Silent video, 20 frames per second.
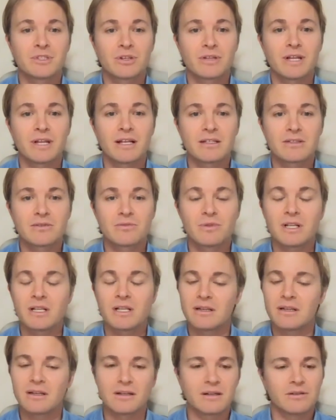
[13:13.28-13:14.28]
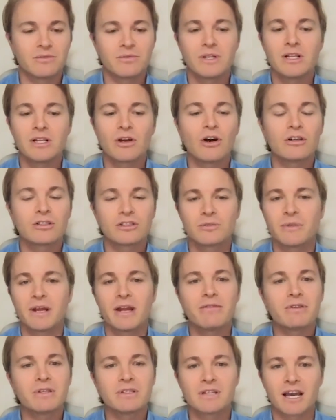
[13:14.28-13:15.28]
So that's really, really
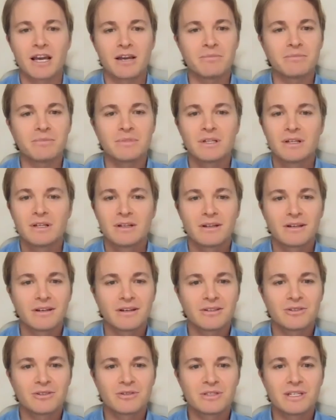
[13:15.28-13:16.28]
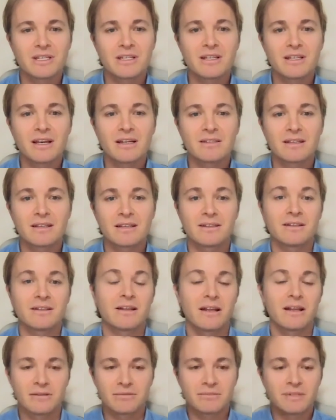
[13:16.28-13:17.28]
awesome every time to see that.
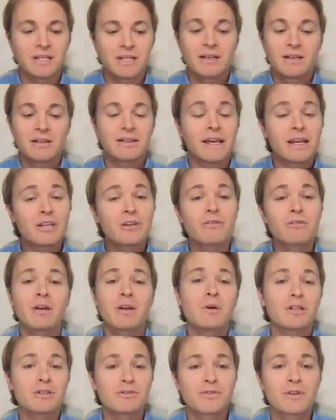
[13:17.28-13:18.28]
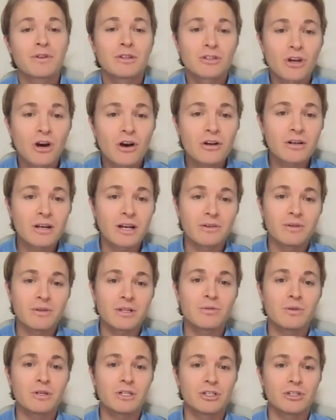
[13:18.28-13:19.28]
And thank you very much for the talk.
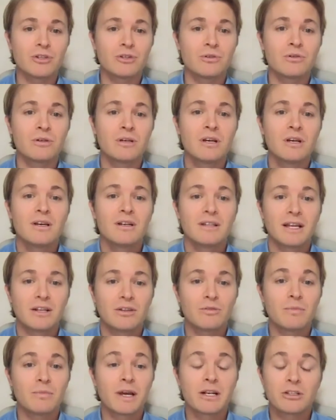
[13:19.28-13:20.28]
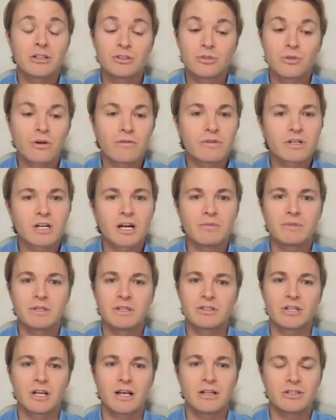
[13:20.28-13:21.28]
I really wish you that you managed to
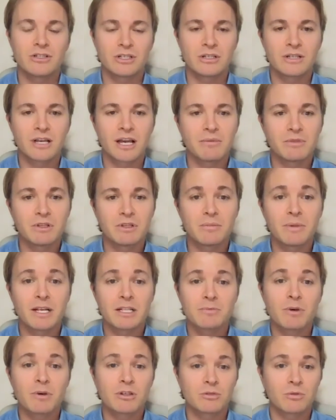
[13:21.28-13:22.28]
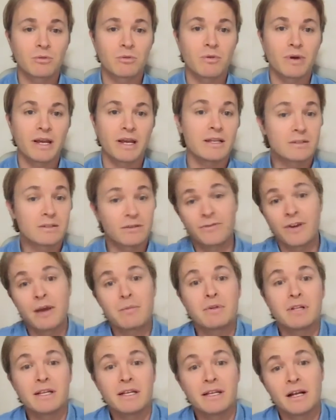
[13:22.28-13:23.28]
overcome this challenging time in the best possible way as a
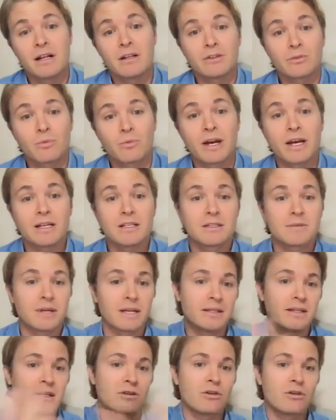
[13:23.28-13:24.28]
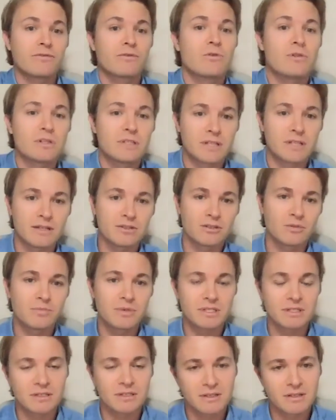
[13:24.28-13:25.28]
family, health-wise, and then of course
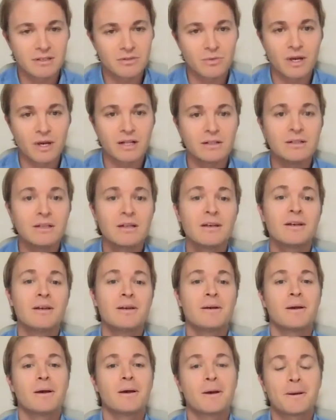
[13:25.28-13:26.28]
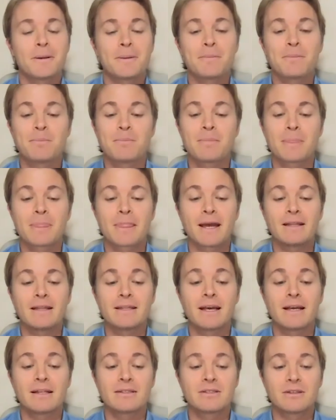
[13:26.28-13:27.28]
as your business as well.
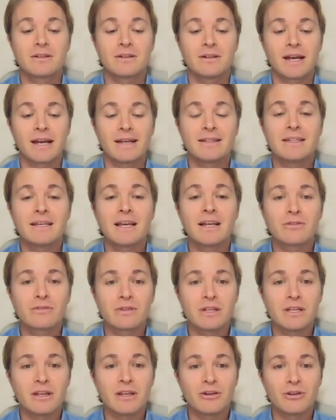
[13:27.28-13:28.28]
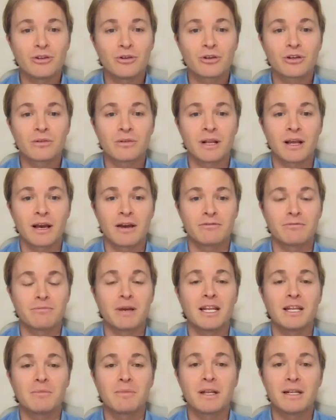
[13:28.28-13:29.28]
And that at the end of the year, you can
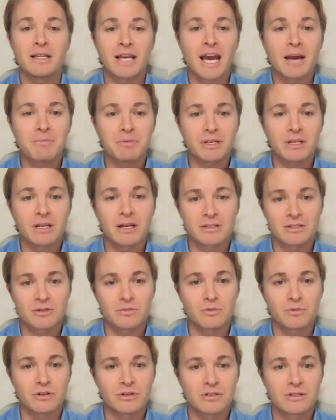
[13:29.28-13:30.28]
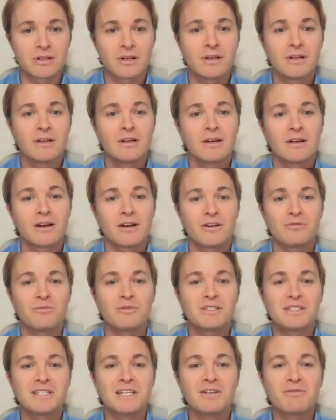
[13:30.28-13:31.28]
have many, many happy customers
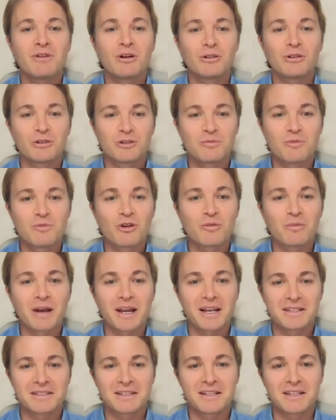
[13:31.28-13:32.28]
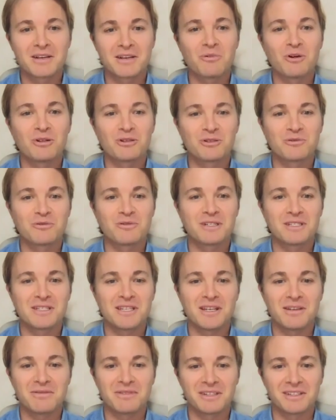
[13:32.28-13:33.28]
receive all those motorbikes that they want to
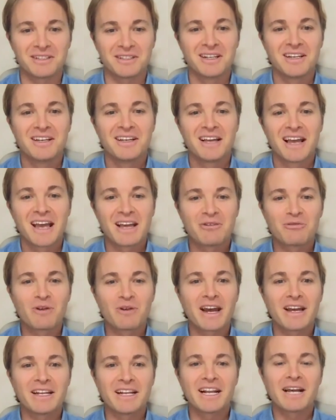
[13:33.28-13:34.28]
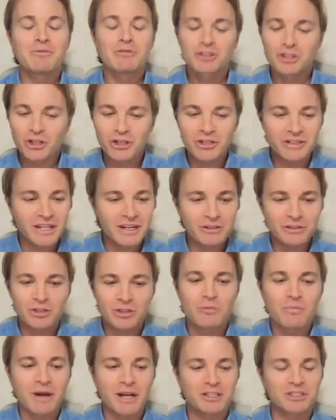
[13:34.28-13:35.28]
receive and ride. And I'm sure
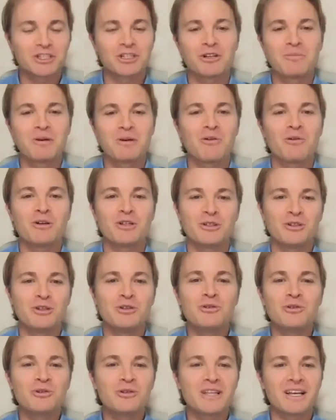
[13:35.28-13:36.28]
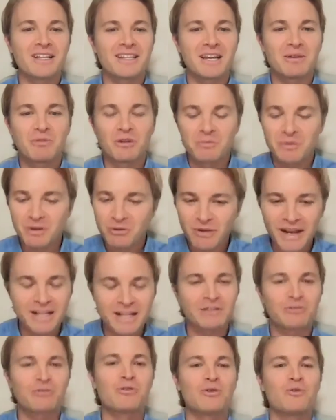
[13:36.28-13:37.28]
they're so passionate about what you do that they will be
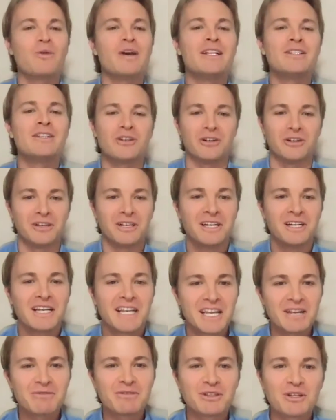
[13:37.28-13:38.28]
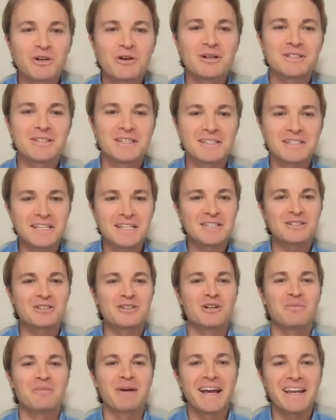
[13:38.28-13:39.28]
riding through the winter,
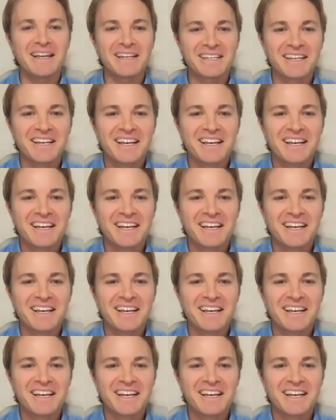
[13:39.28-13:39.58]
even though it's a